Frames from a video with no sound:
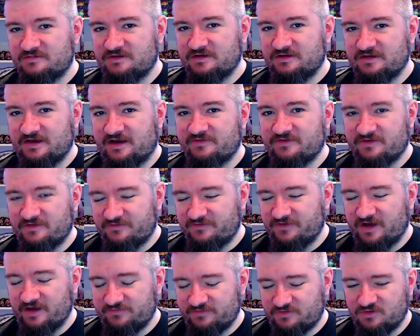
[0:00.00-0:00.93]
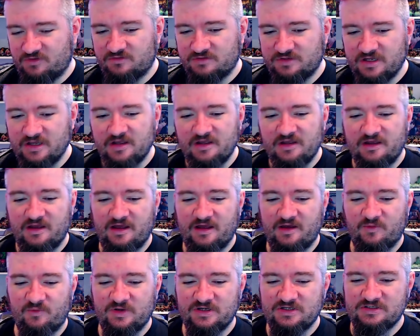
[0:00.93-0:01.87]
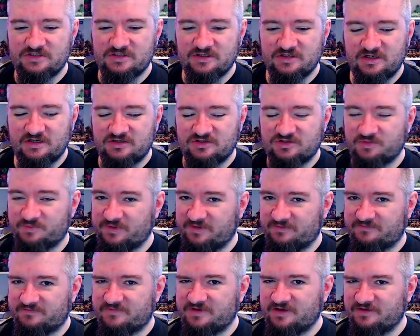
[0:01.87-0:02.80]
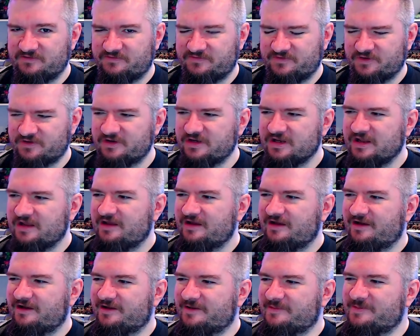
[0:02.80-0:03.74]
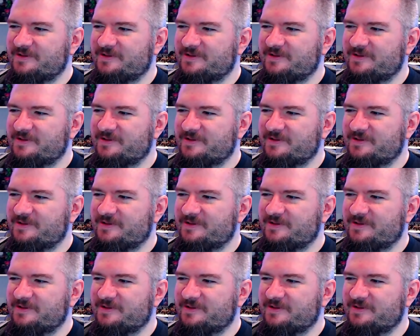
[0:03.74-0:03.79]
after the five year old, uh, which should be fun. Um,